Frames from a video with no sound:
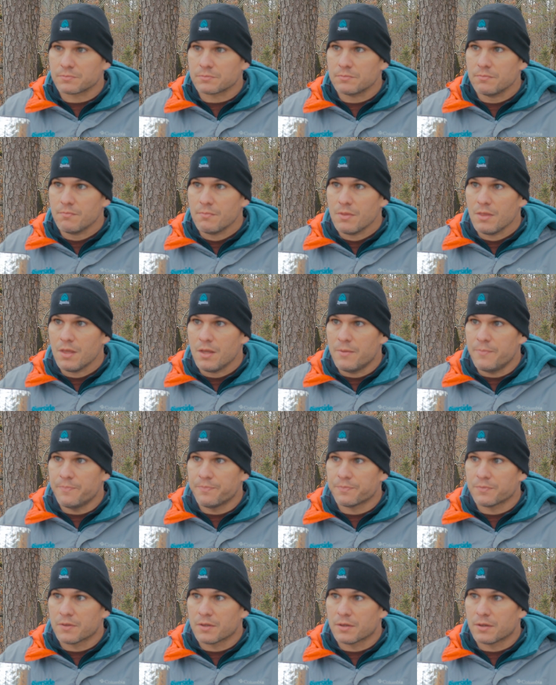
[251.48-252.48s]

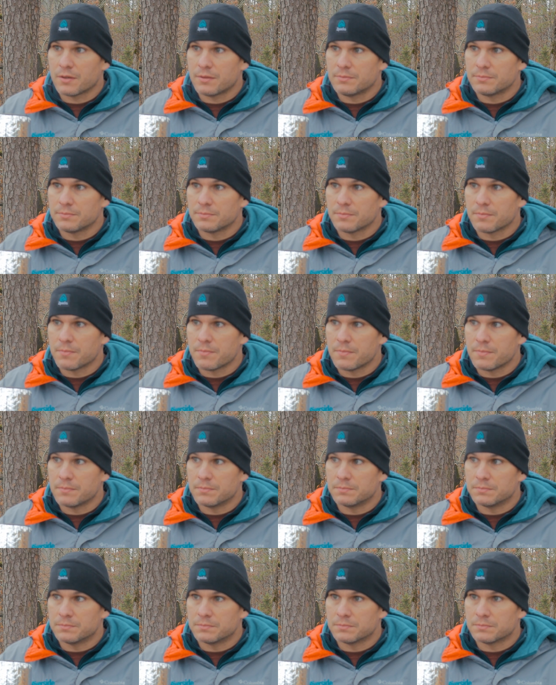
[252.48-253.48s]

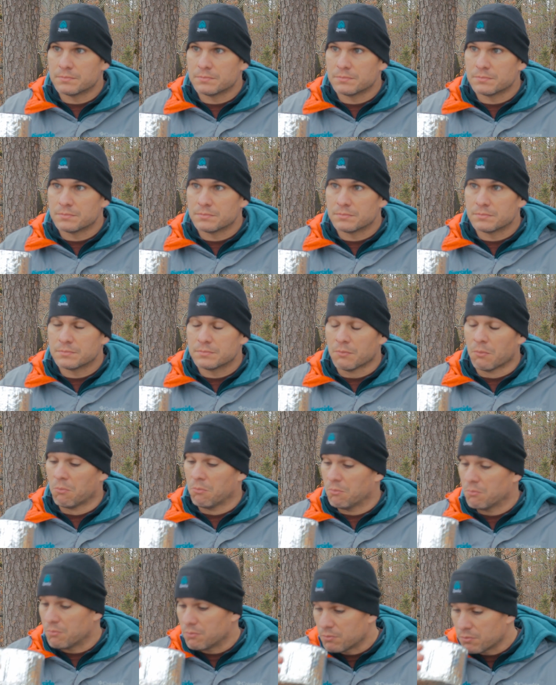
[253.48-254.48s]

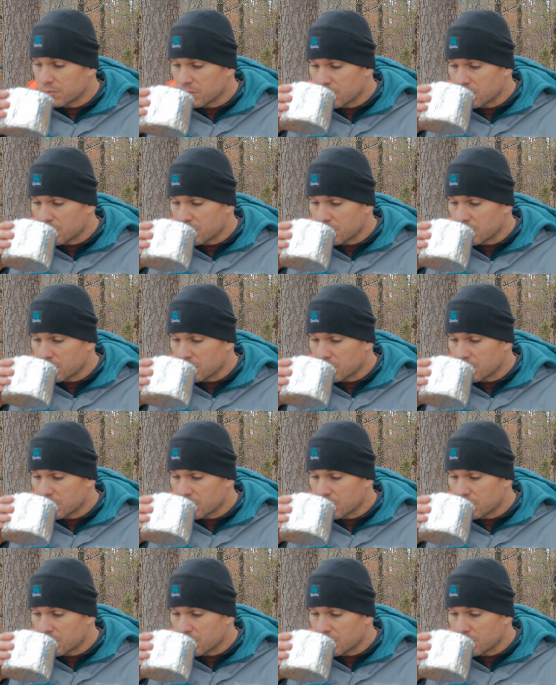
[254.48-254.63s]
No one is speaking in this clip.